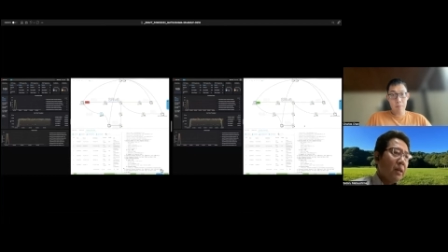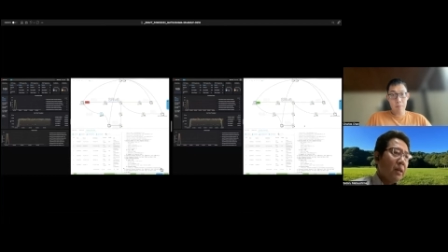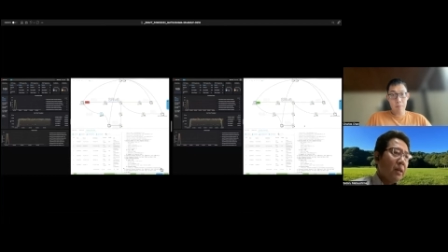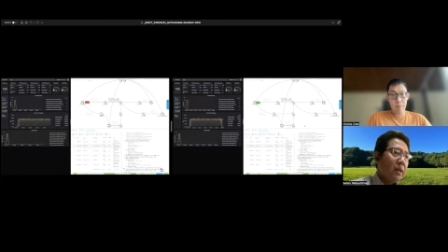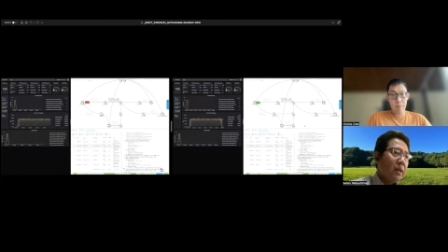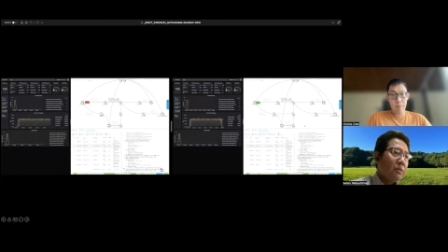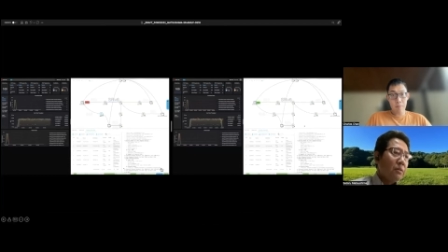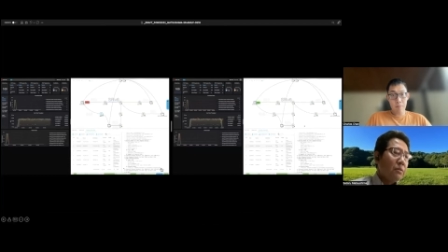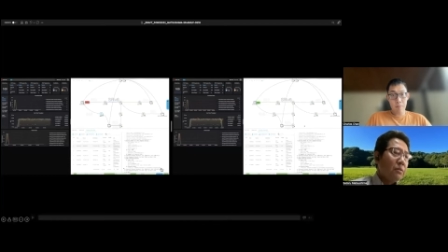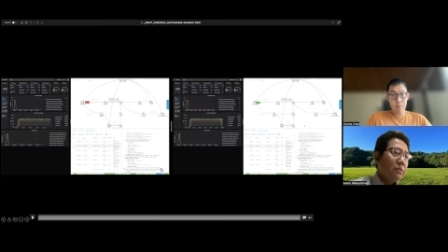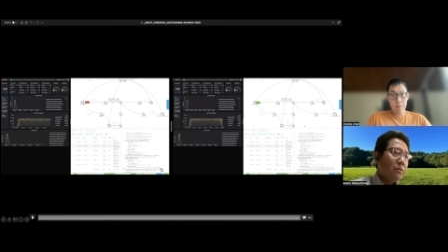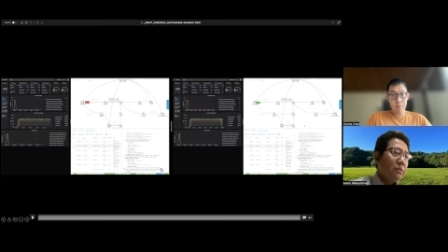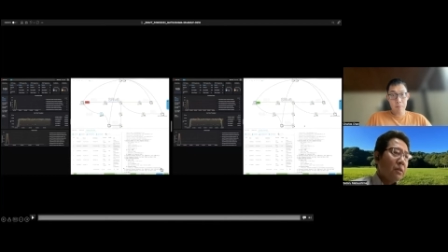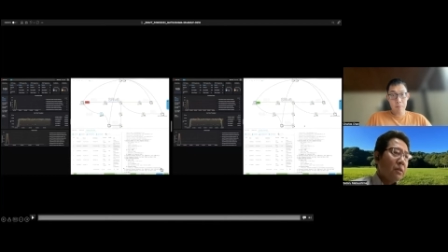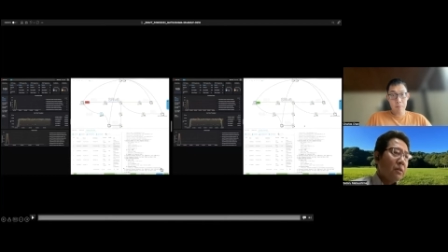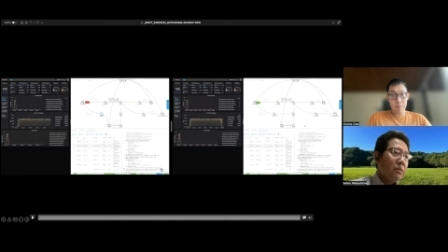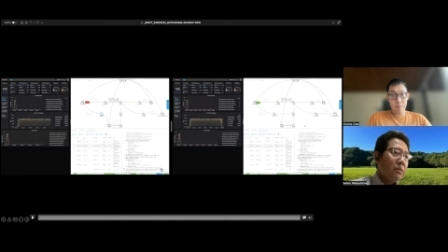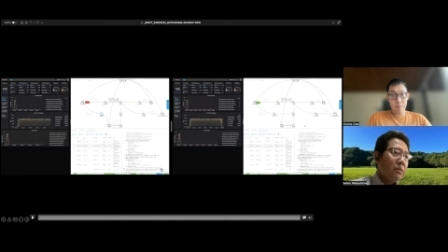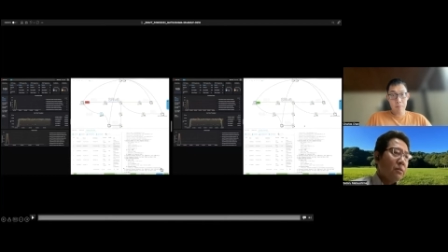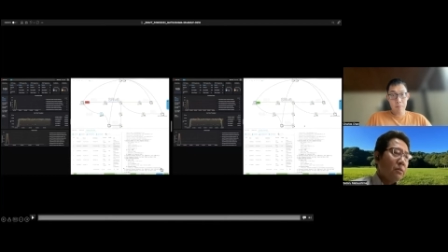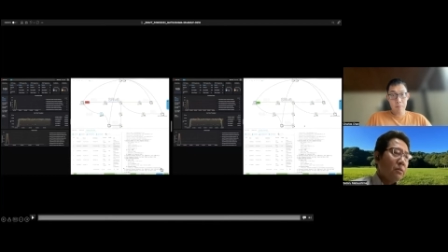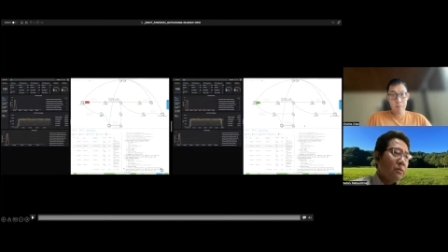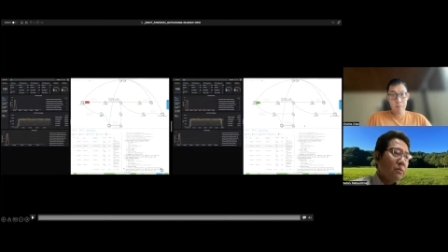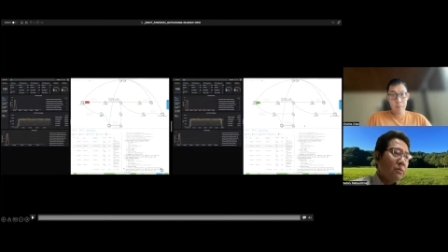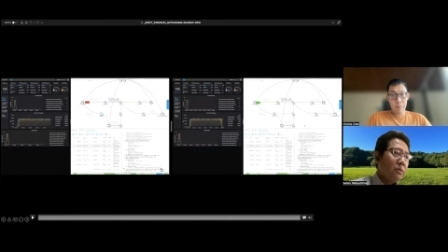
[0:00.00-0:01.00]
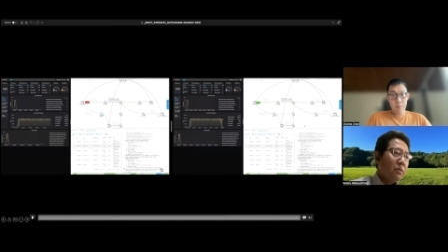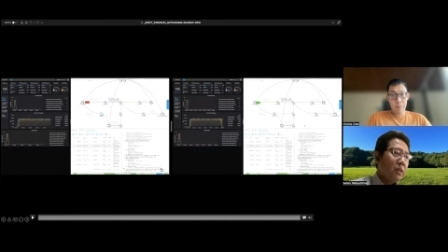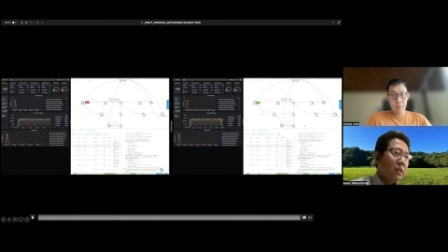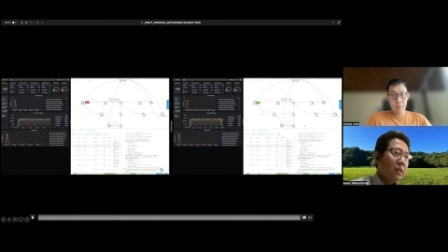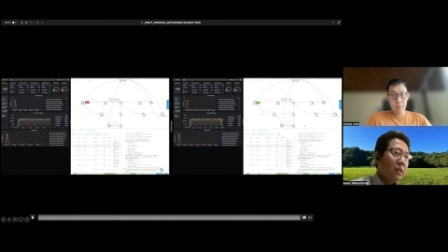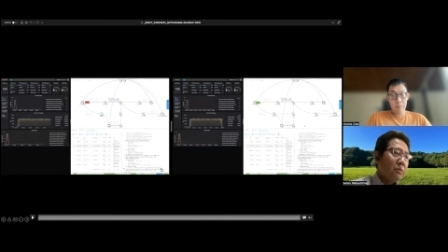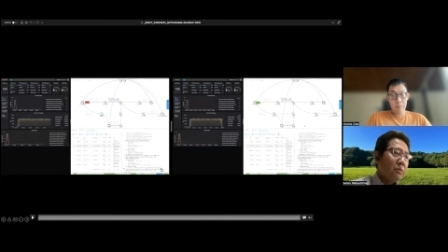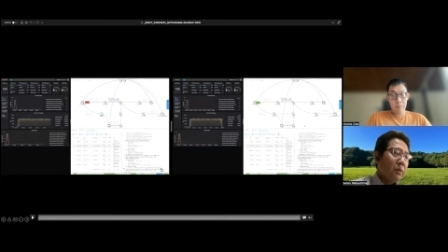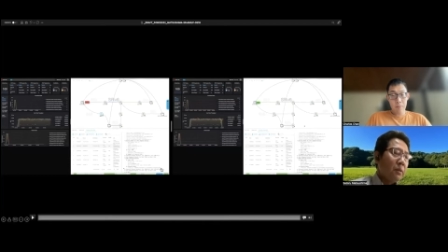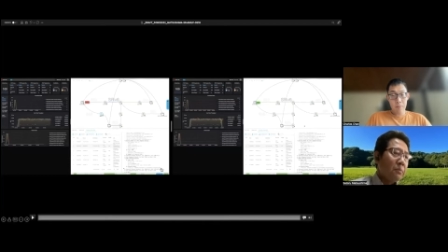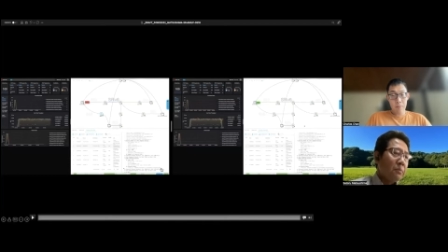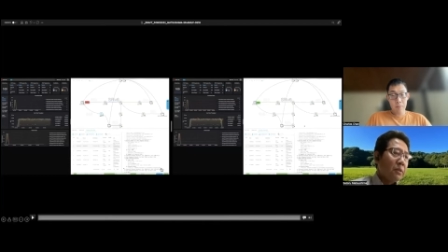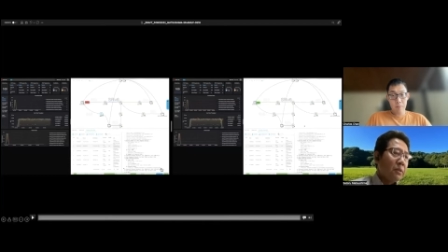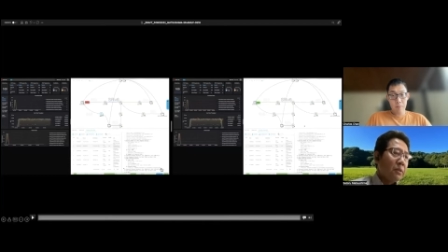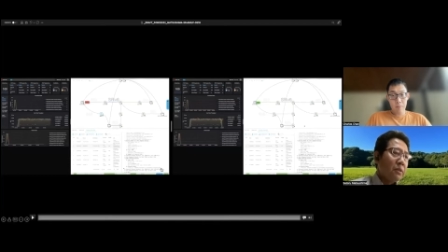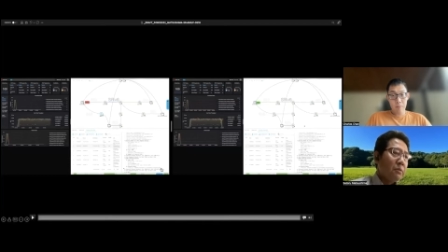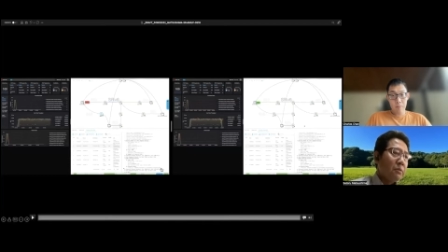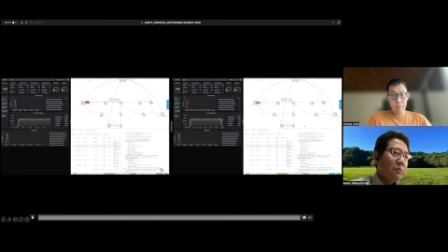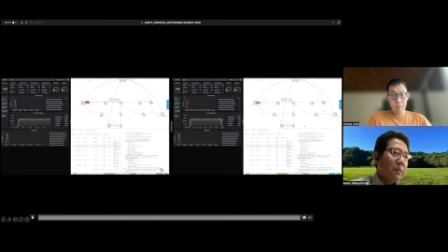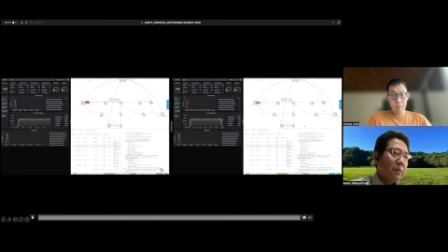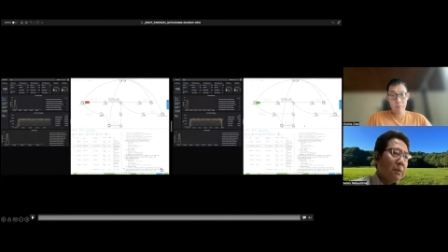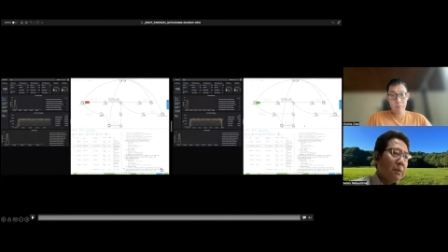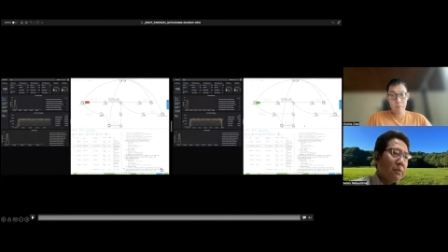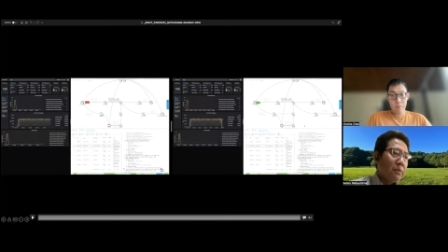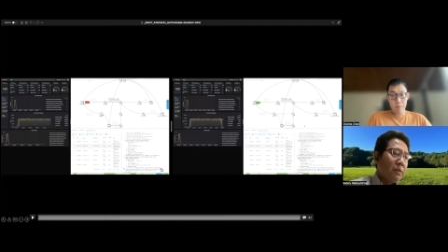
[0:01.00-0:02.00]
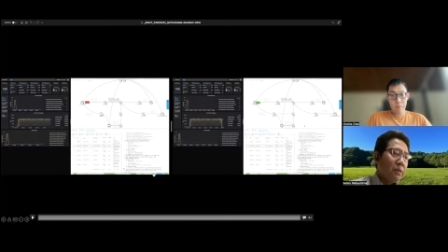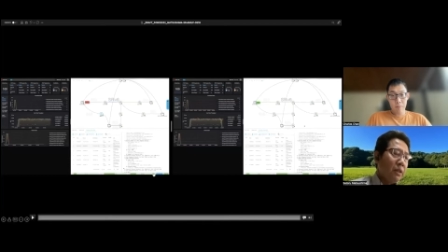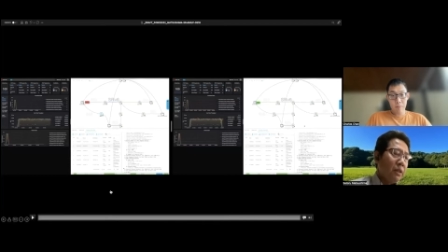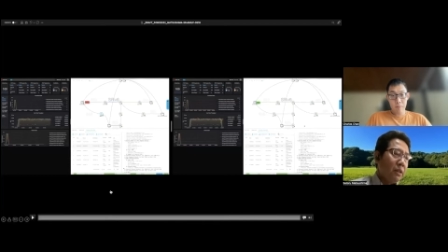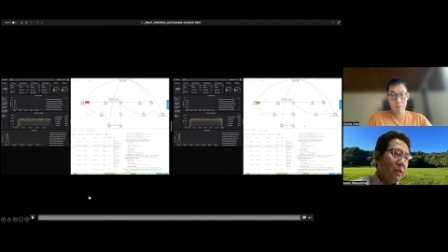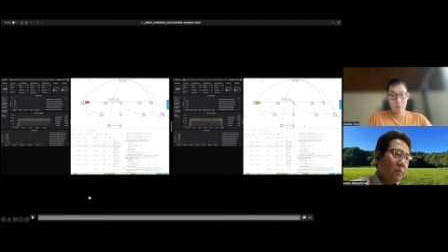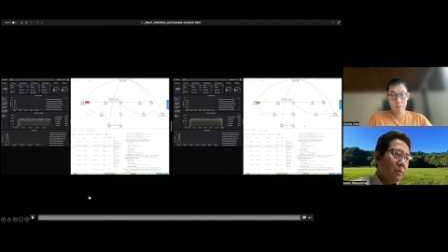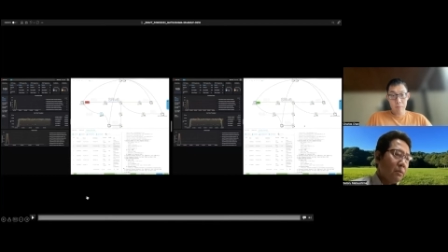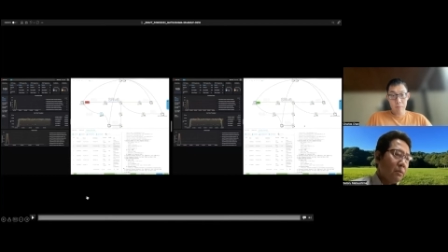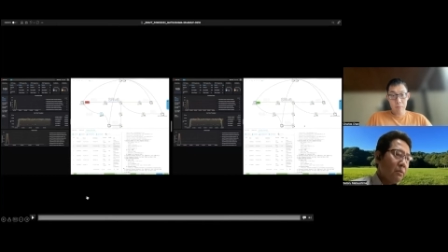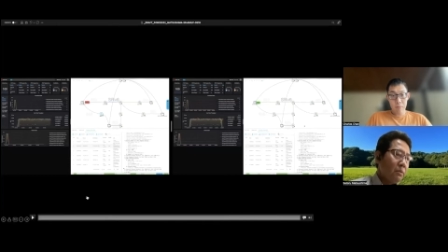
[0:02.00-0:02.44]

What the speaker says: to the, not the SRv6 map enabled.